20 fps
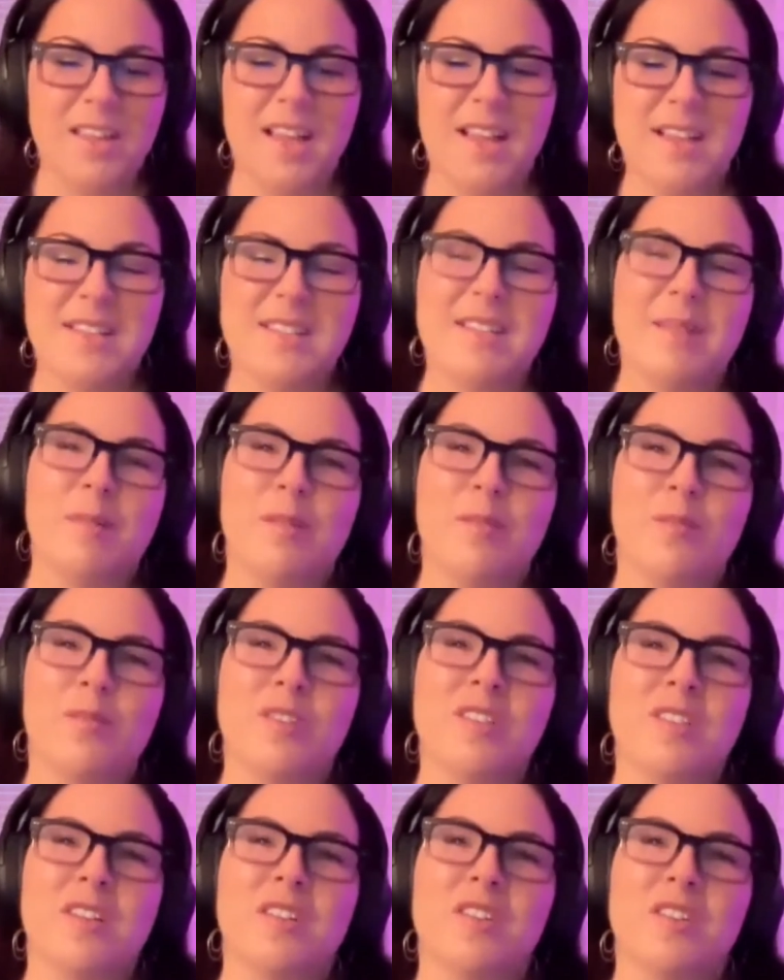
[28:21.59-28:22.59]
And someone
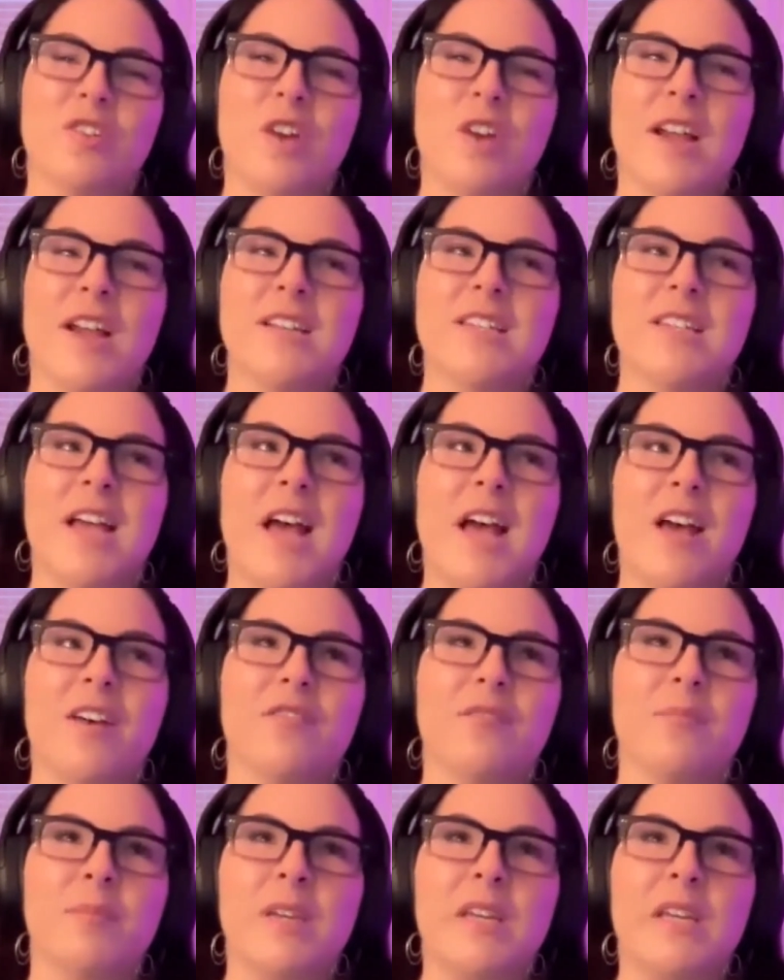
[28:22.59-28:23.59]
was trying to
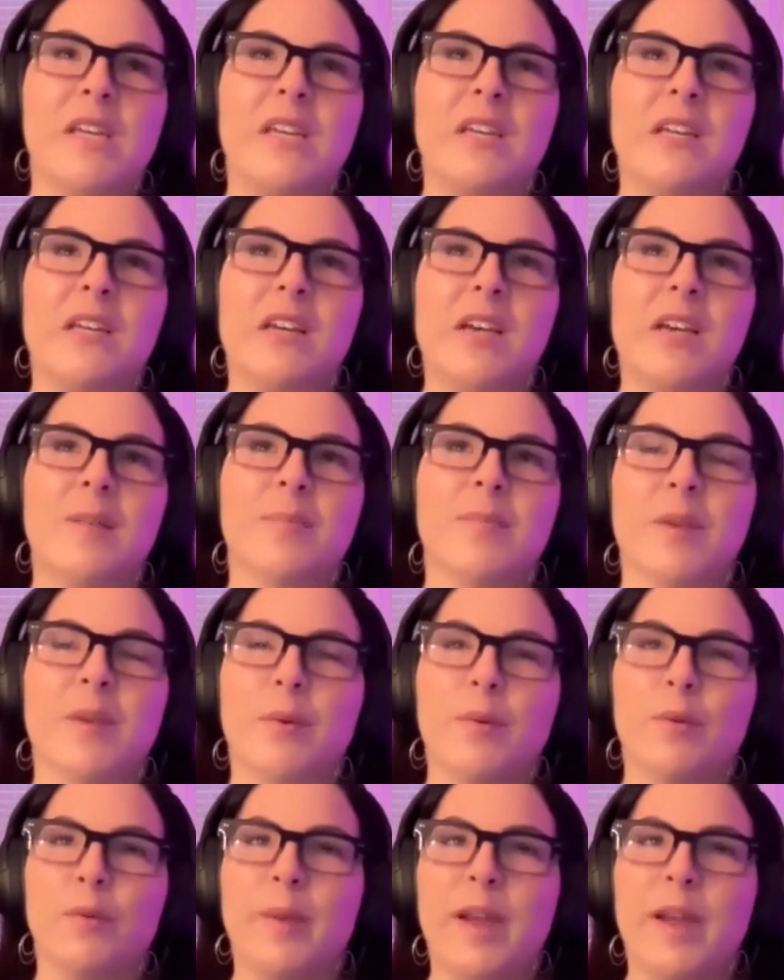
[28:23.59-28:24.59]
have me, like
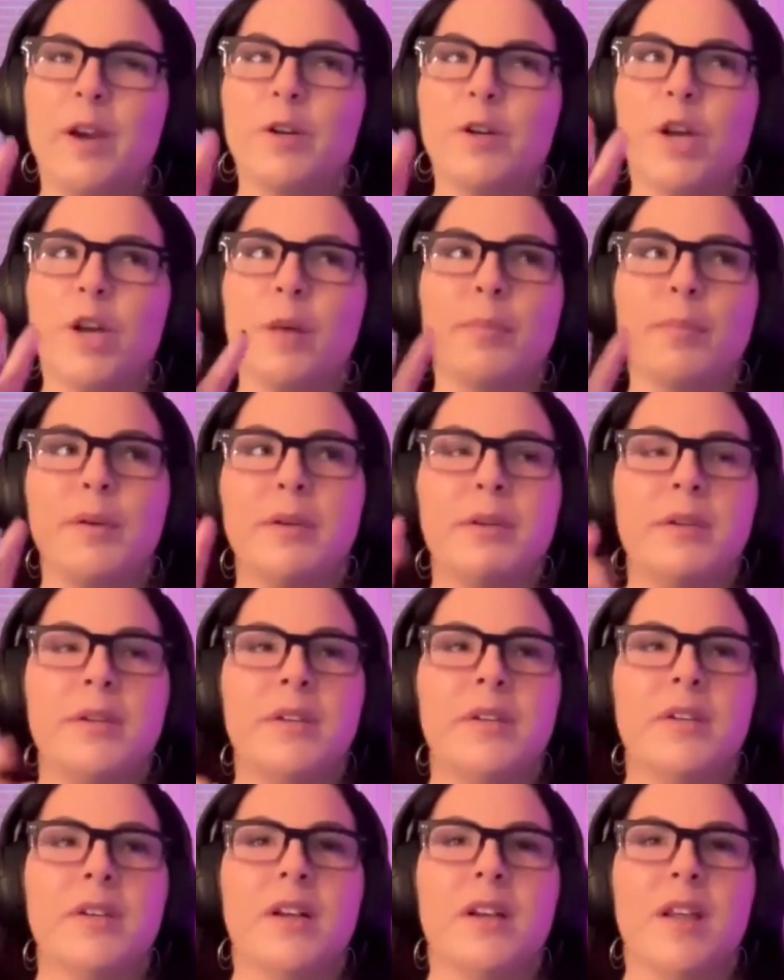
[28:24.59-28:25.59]
we were paired up,
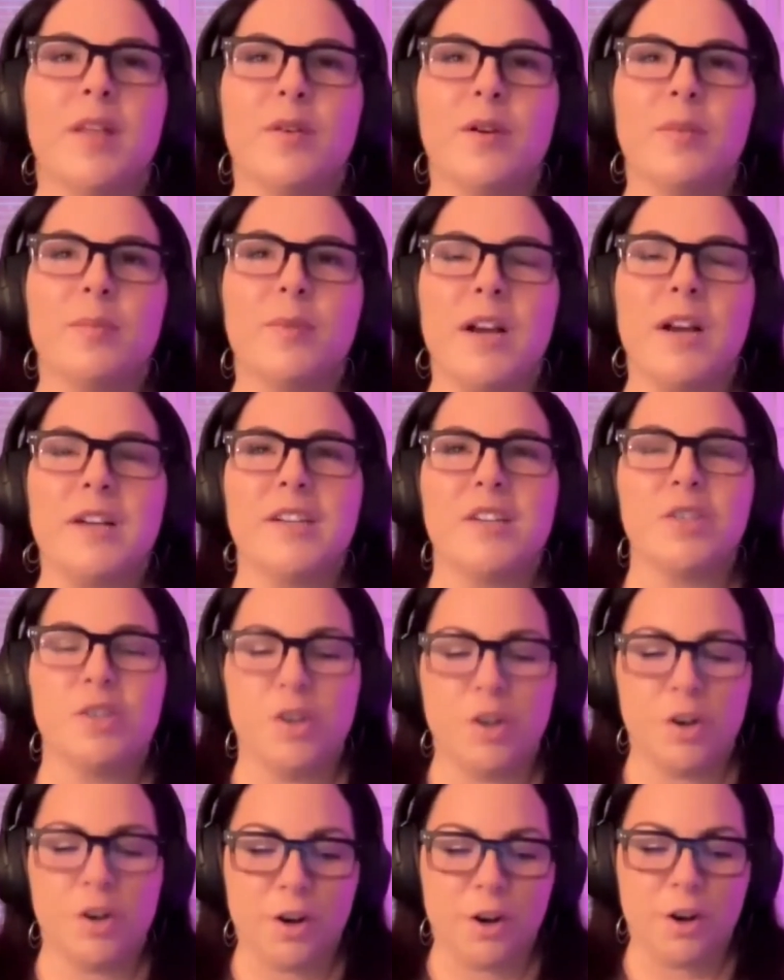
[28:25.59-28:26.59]
another
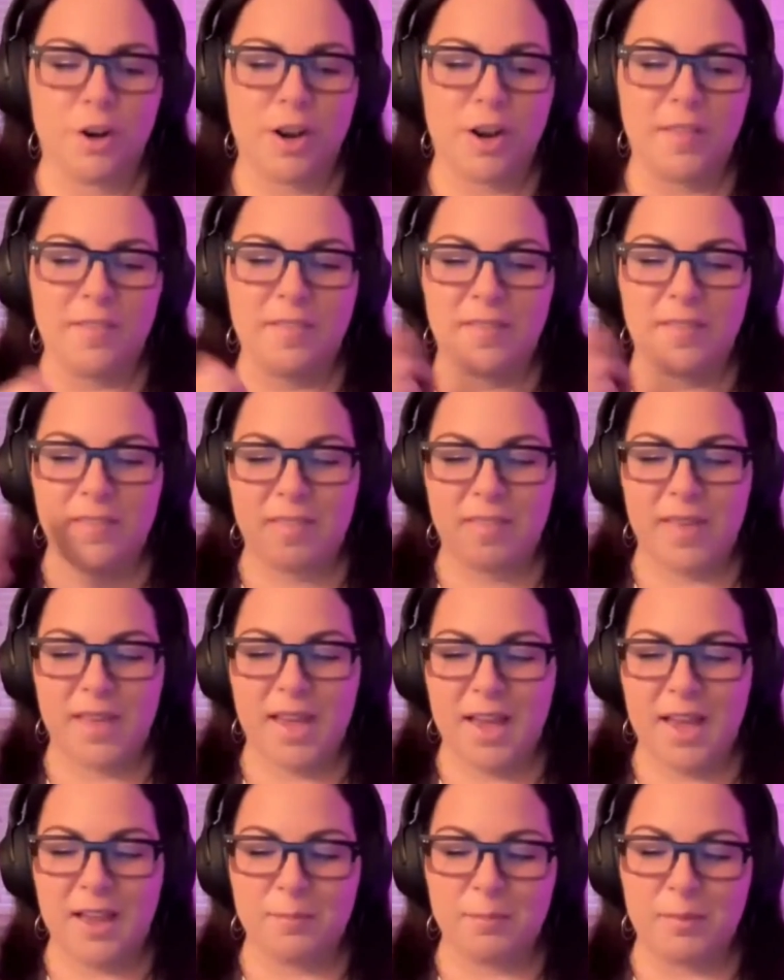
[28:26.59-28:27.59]
practitioner, and they
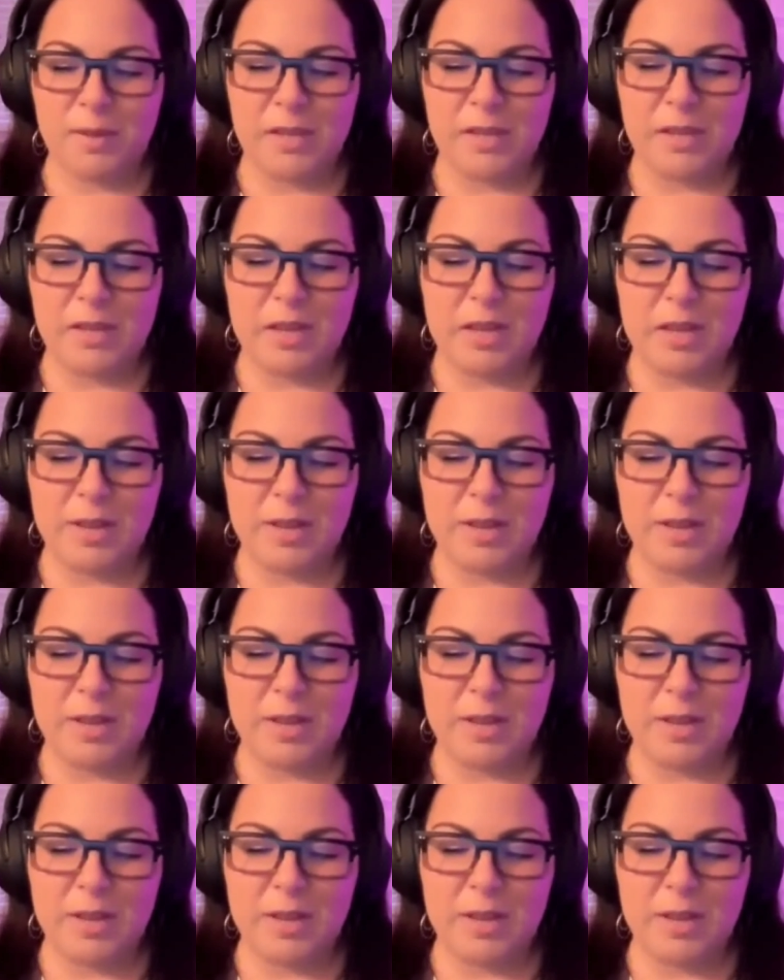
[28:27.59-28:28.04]
had me